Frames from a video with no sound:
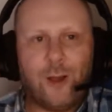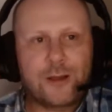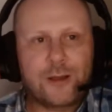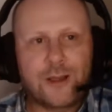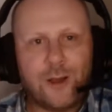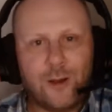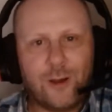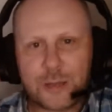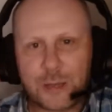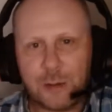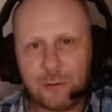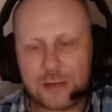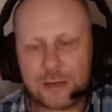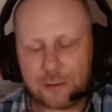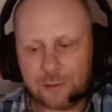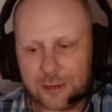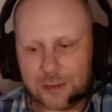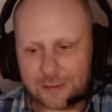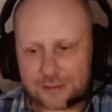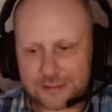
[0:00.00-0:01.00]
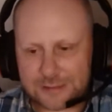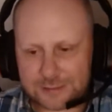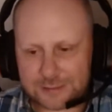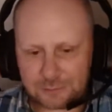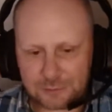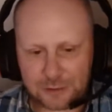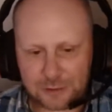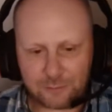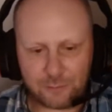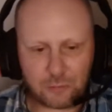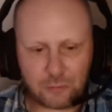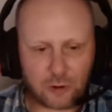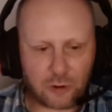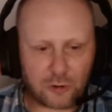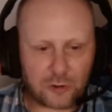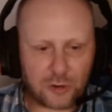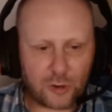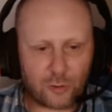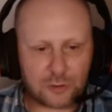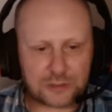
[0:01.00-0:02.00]
can't go anywhere. We're
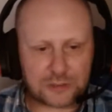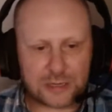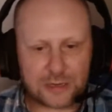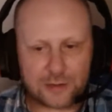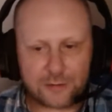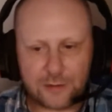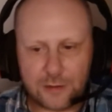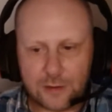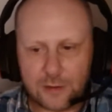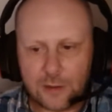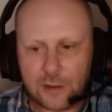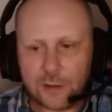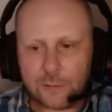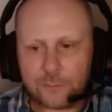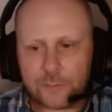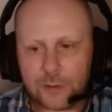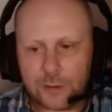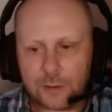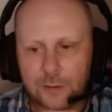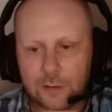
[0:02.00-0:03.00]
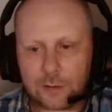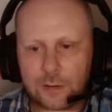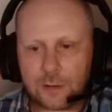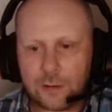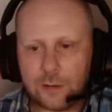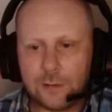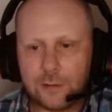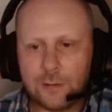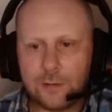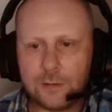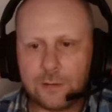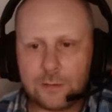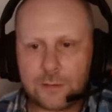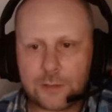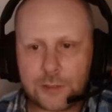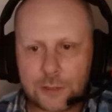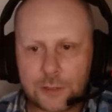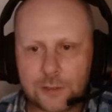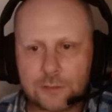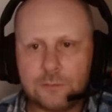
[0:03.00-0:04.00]
on lockdown, but
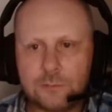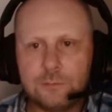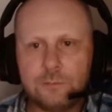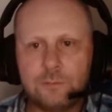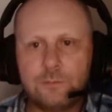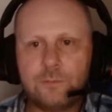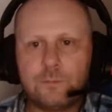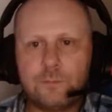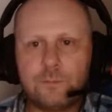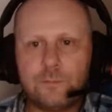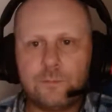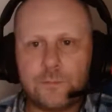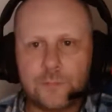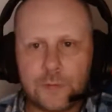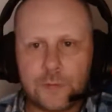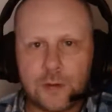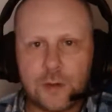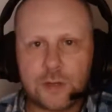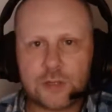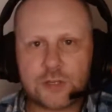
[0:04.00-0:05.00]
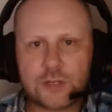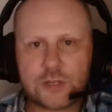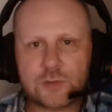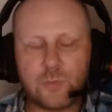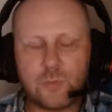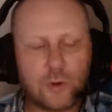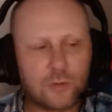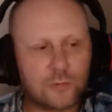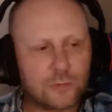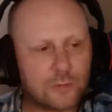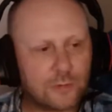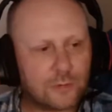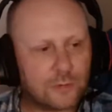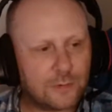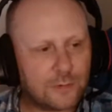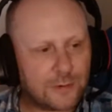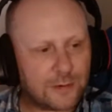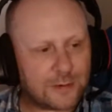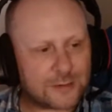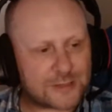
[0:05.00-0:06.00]
you know, I just want
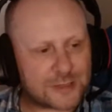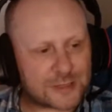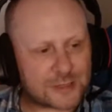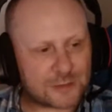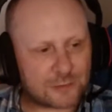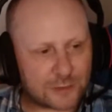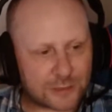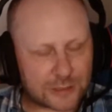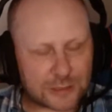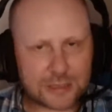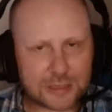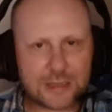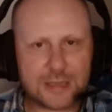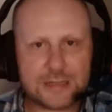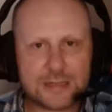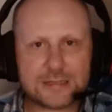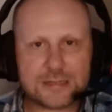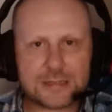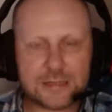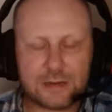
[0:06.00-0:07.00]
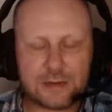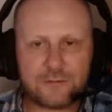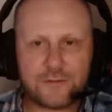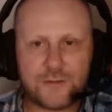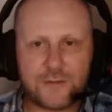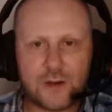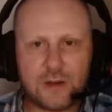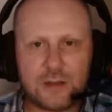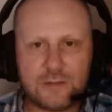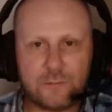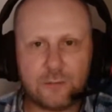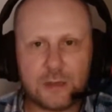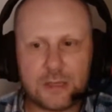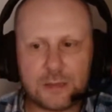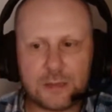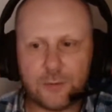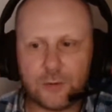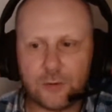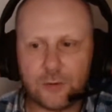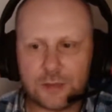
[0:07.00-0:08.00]
to get to that 5
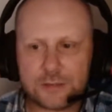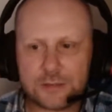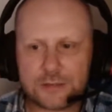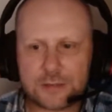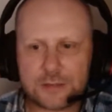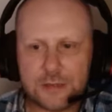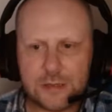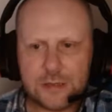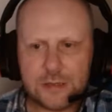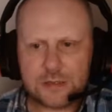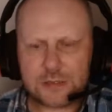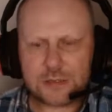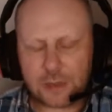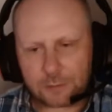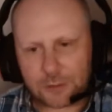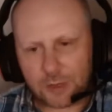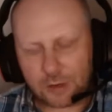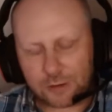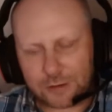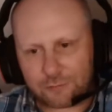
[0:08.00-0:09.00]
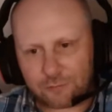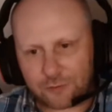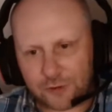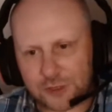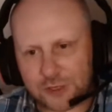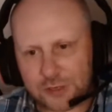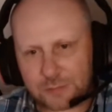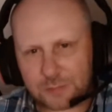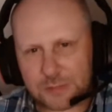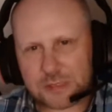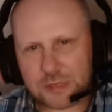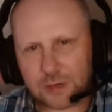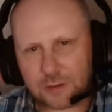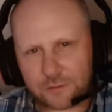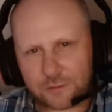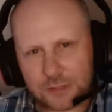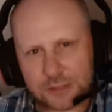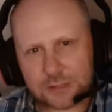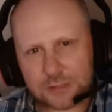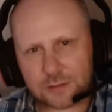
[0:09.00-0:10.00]
week point. So I'm kind of rushing myself
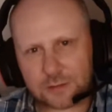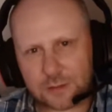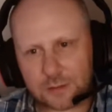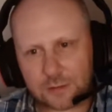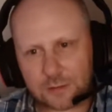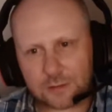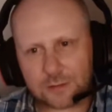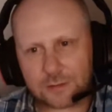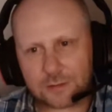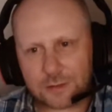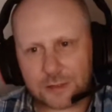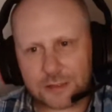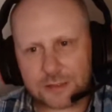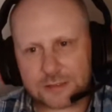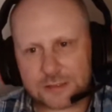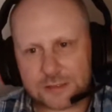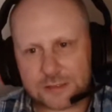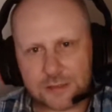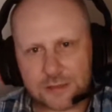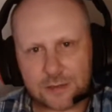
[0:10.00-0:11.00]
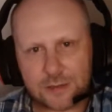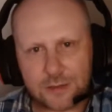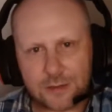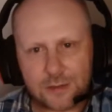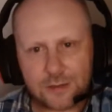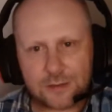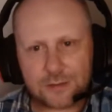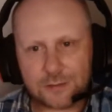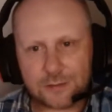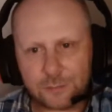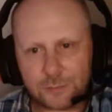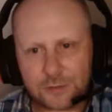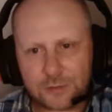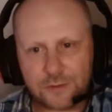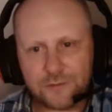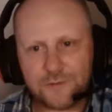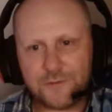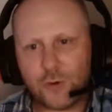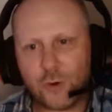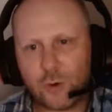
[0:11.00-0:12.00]
because it's
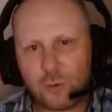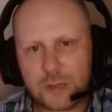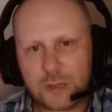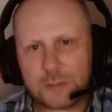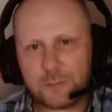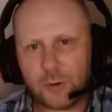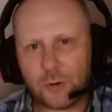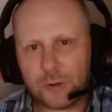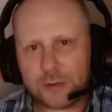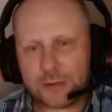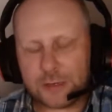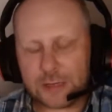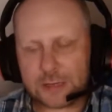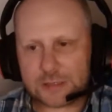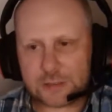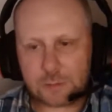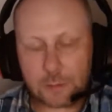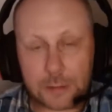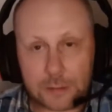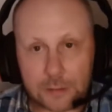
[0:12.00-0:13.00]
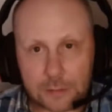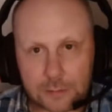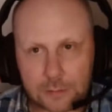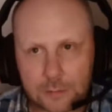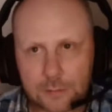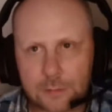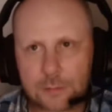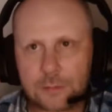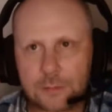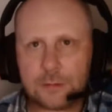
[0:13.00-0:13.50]
the 4 week point next week, and